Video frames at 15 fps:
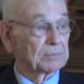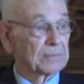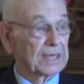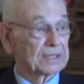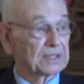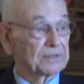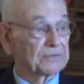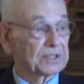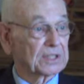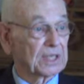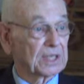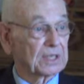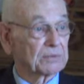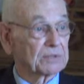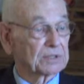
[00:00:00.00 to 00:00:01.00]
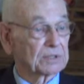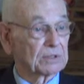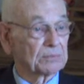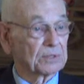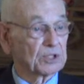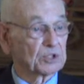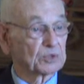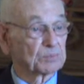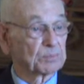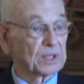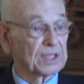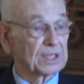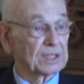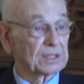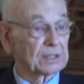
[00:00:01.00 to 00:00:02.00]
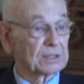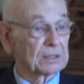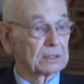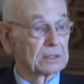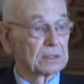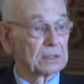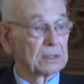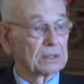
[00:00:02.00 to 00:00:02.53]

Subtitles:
McDuffie County was going to be split into